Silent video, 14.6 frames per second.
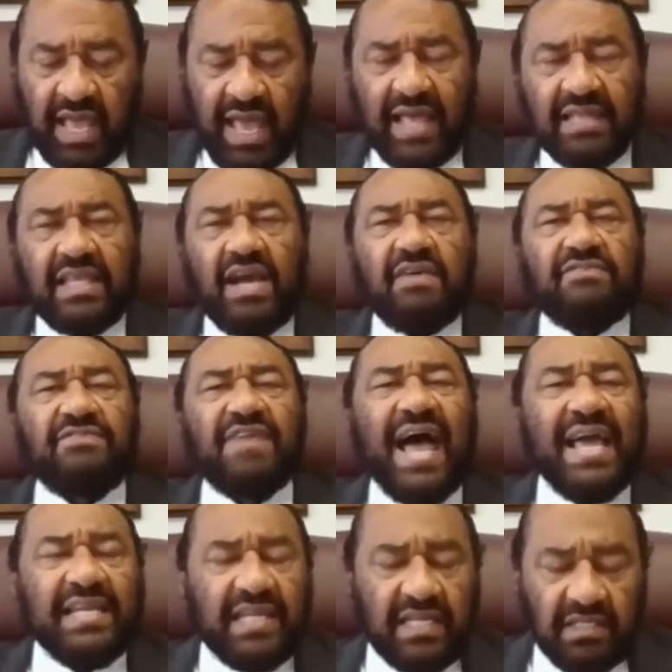And there are
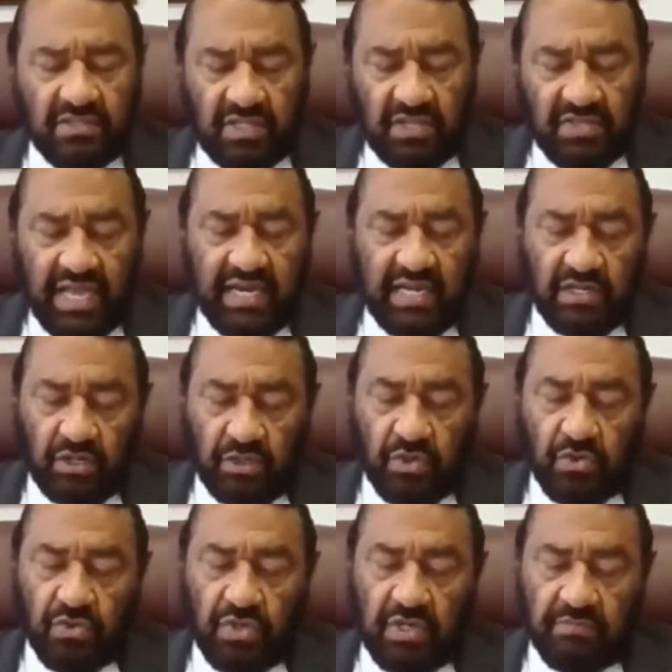findings that
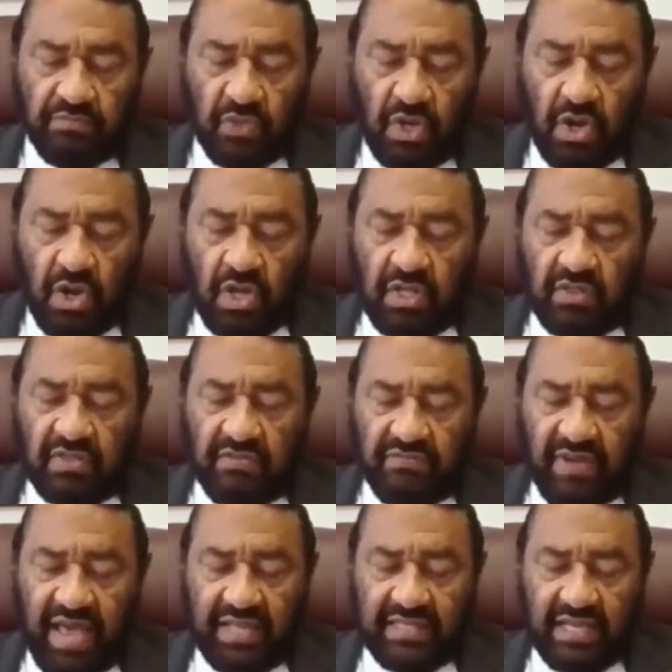include the
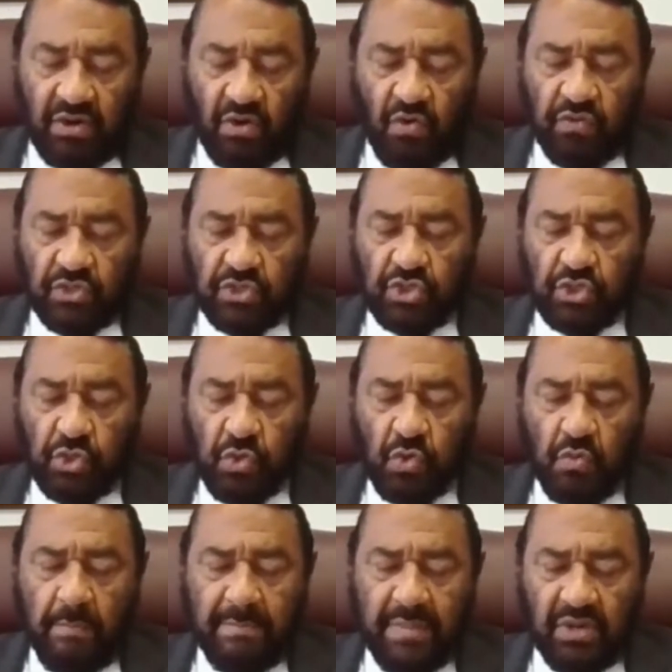fact that over
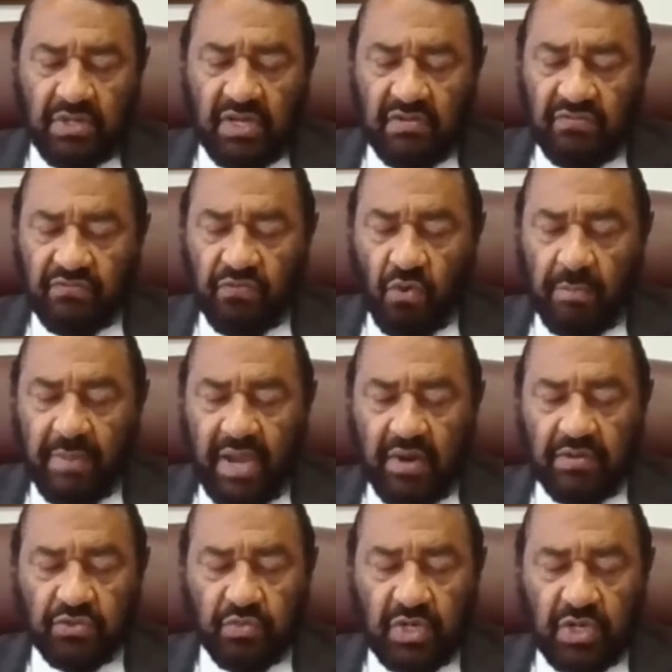2 million
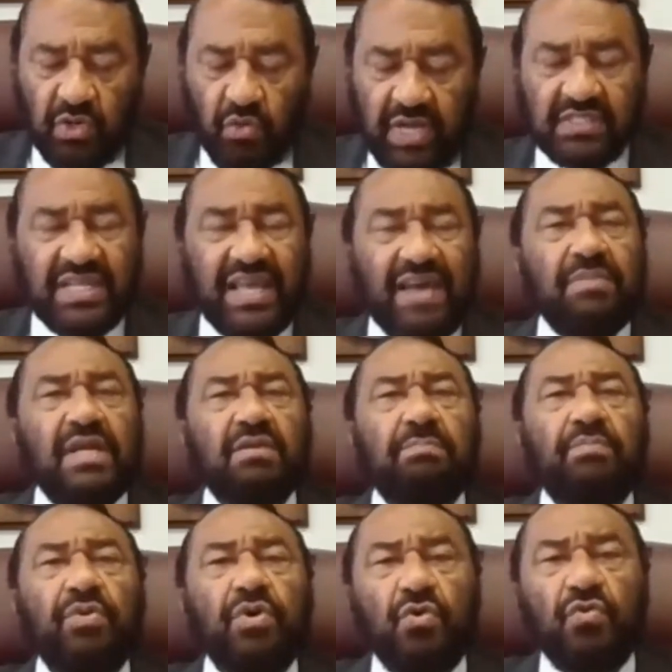forbearance requests have been
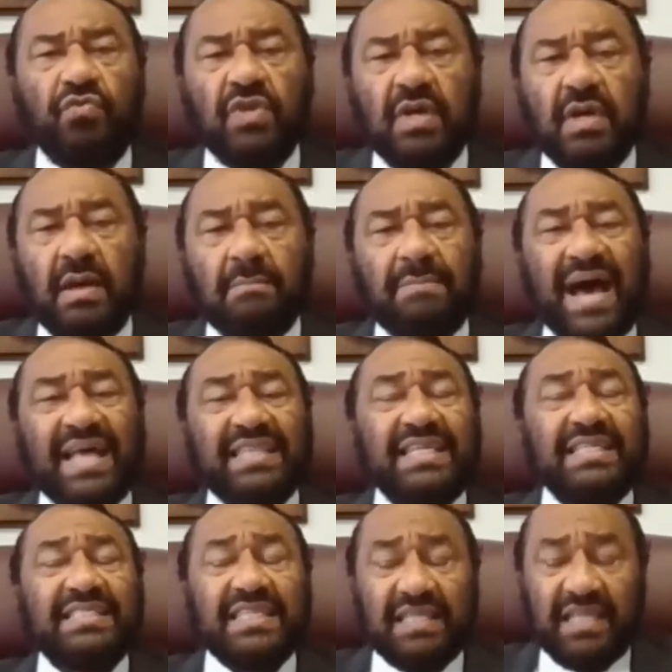approved by
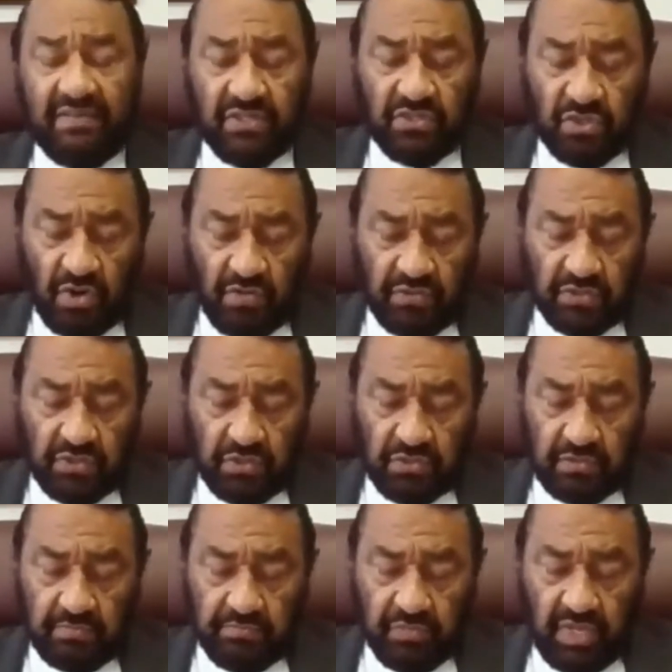these 11
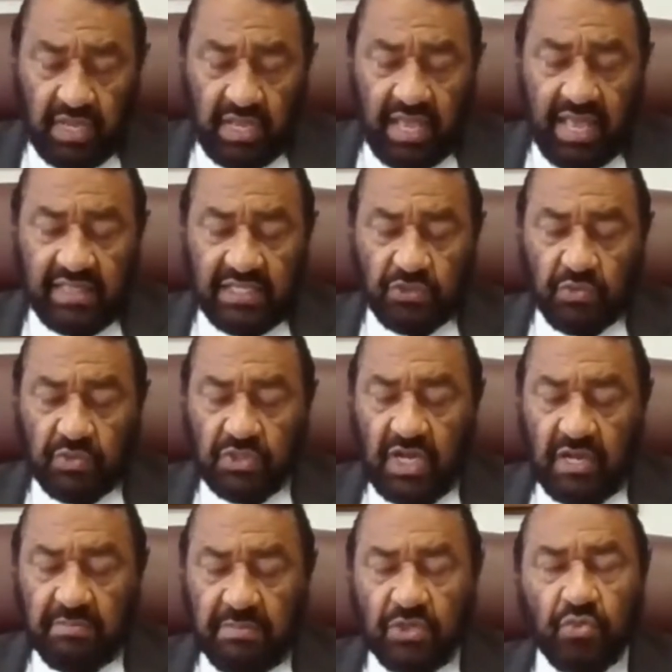servicers. And this was
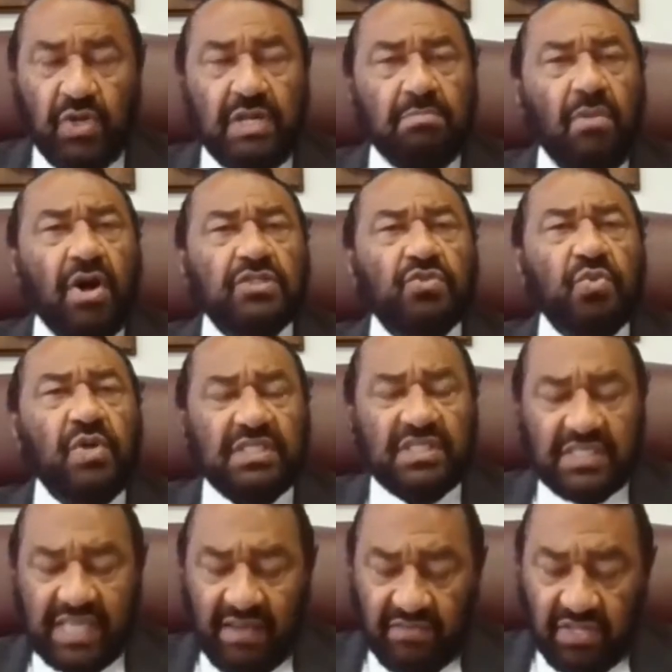done between March
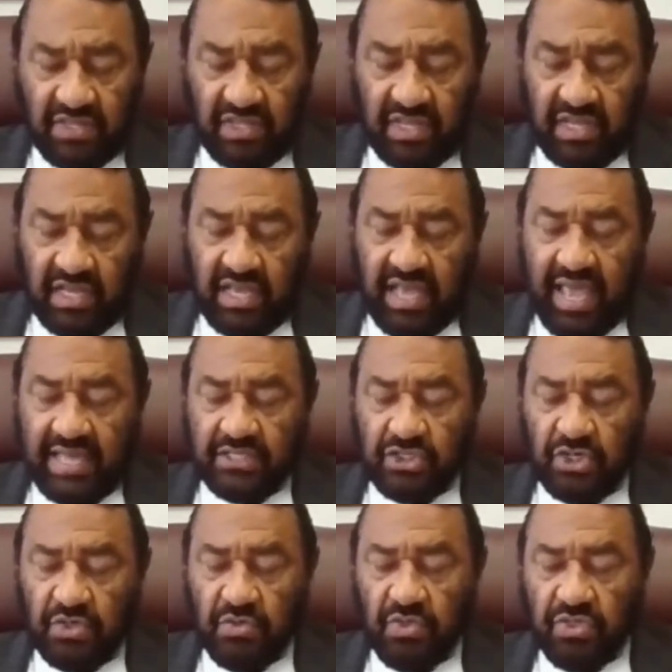27th
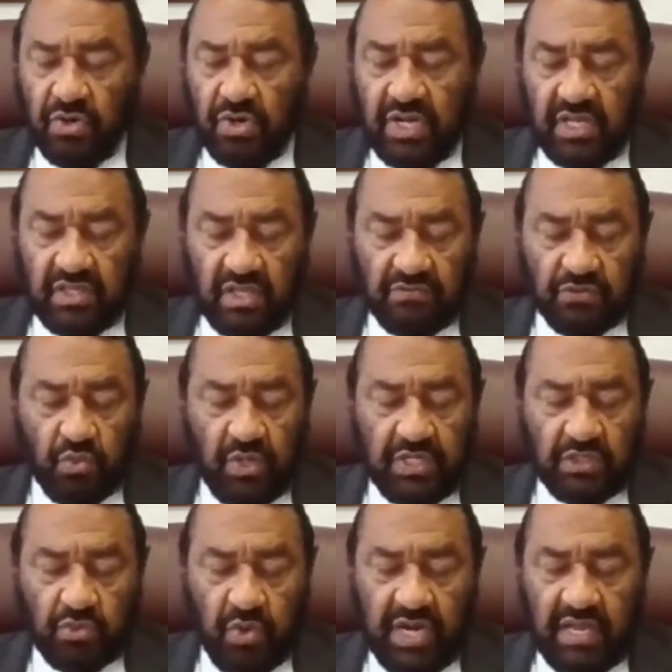and June 30th of
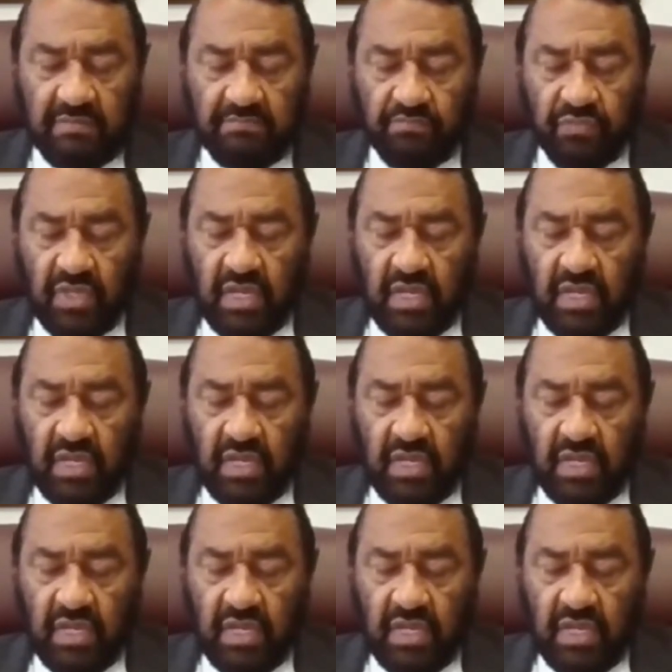2020.